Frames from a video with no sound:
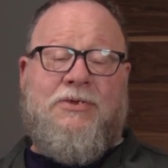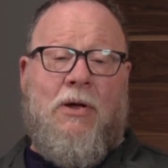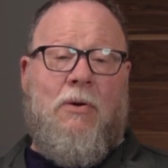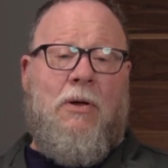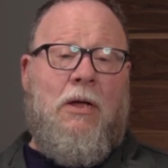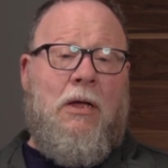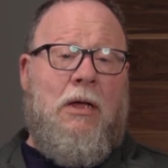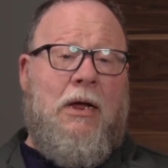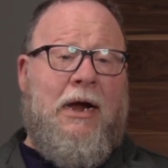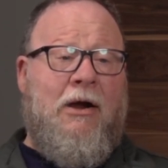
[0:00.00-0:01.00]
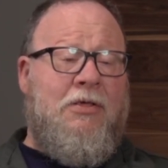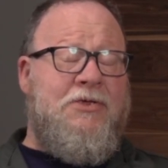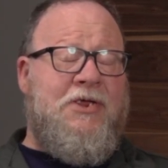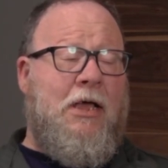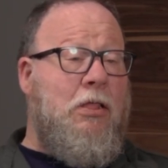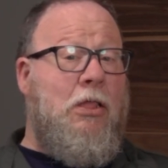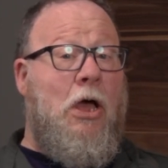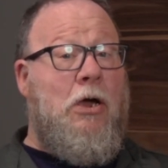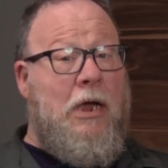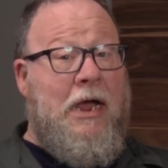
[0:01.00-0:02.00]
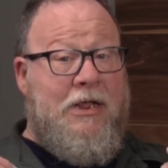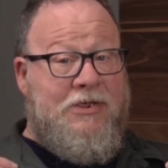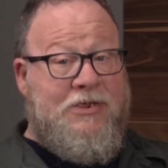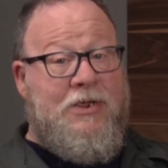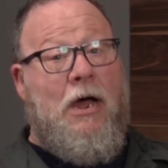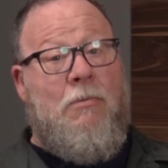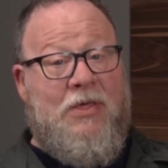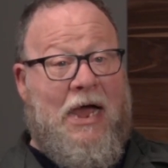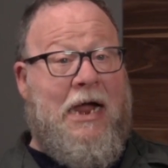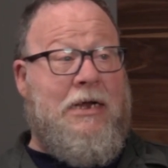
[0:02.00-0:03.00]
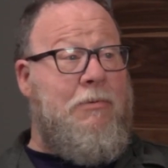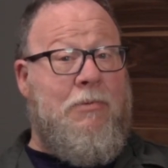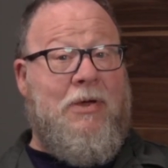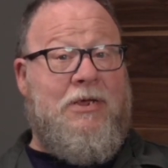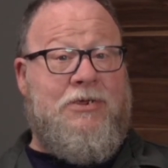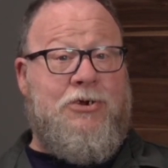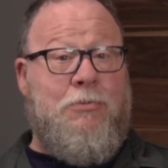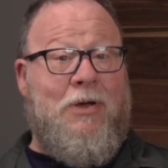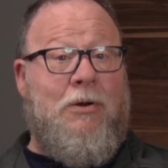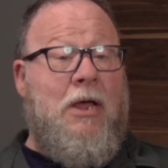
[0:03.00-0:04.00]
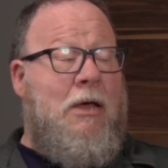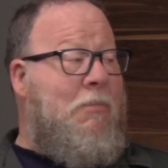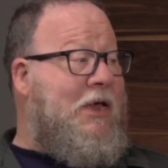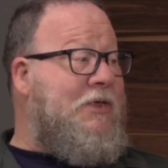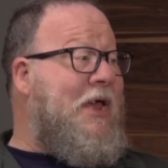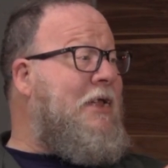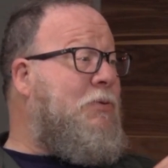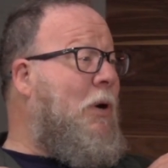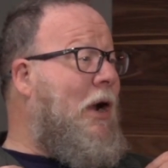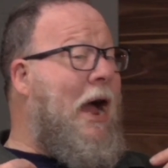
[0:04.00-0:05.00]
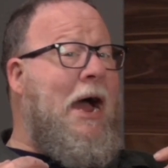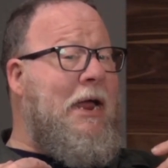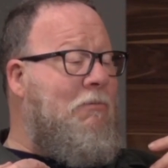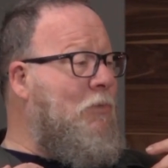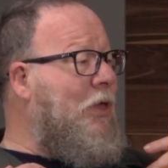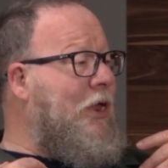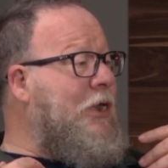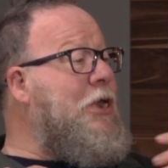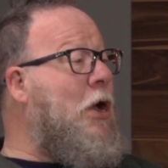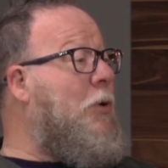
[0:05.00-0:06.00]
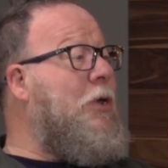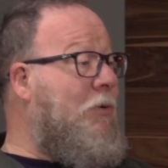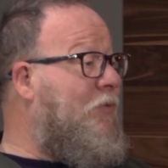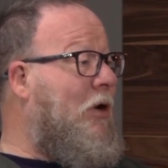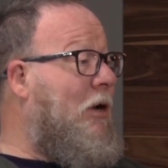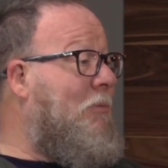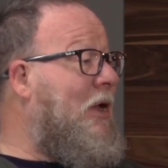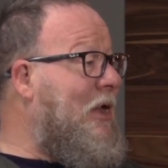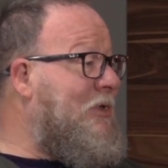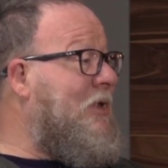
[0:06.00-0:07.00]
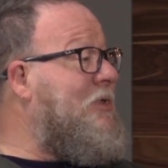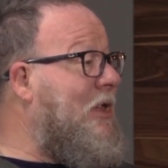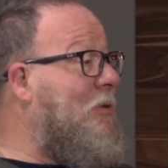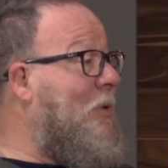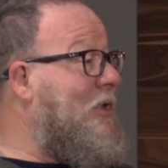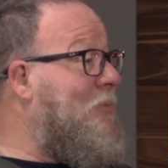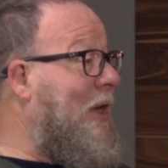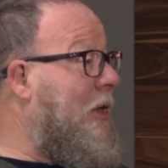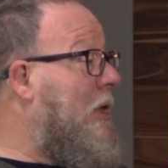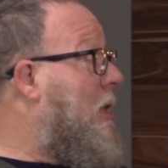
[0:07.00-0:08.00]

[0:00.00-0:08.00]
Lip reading: so Eric, let's take a look at some of the IWBs that you built, because that's where I really know you from, is inside the waistband.